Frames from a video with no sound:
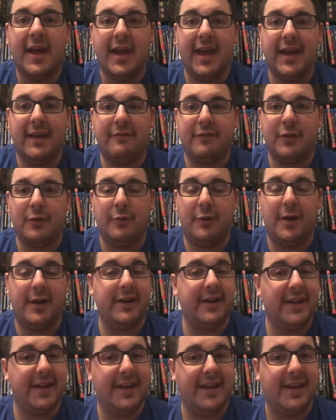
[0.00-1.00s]
Hey
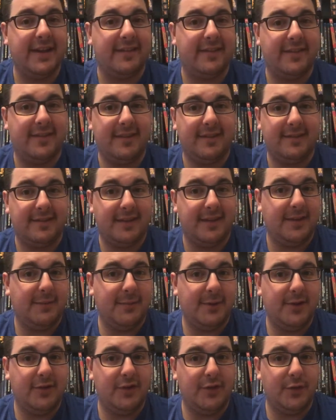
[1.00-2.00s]
everyone, it's the
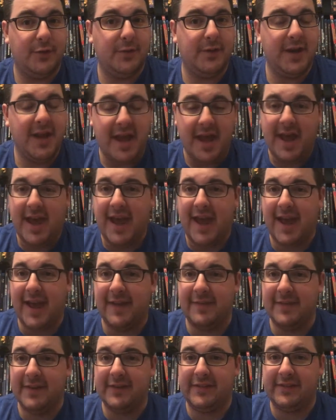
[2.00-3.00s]
Cinema Dude,
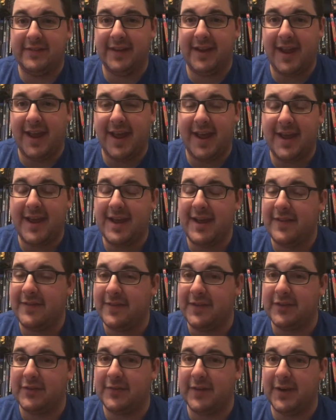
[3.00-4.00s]
and this
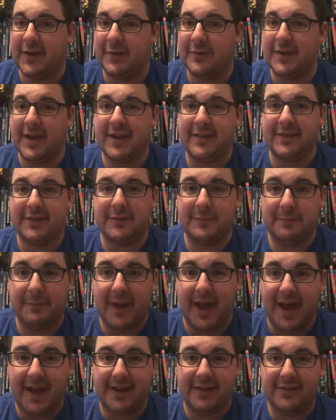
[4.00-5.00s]
video takes us
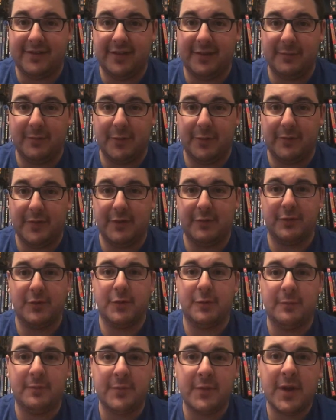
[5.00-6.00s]
back into the movie
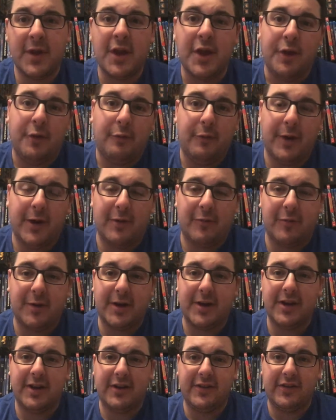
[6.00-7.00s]
room where
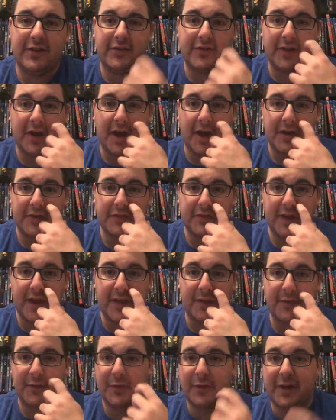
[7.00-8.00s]
we're going to discuss
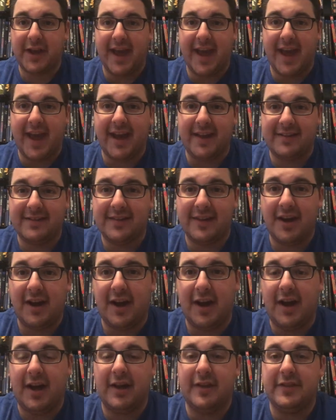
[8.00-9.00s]
and look at
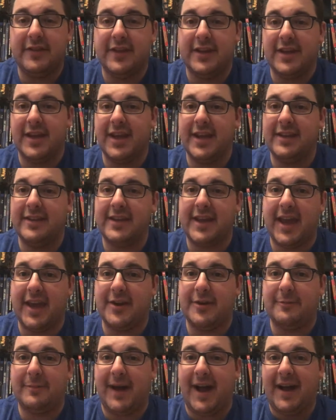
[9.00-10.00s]
the
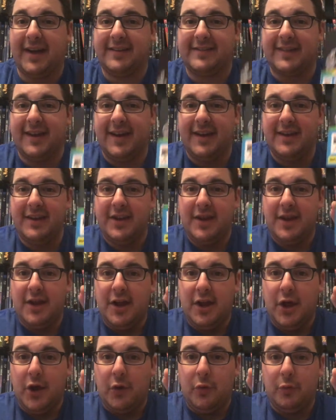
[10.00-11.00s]
Indicator box set,
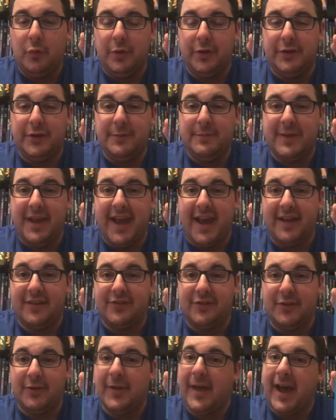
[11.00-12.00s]
William
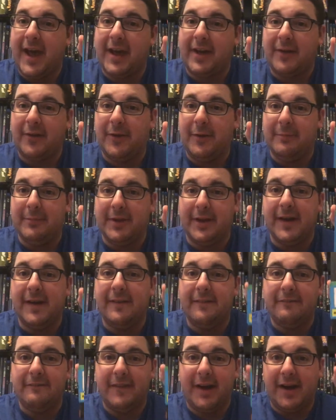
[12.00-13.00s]
Castle at
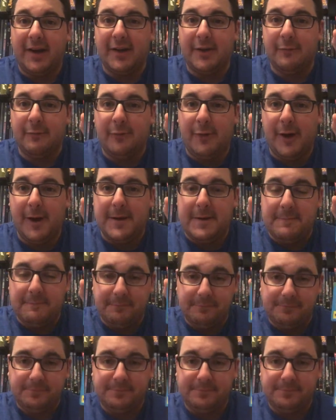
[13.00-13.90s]
Colombia, Volume 1.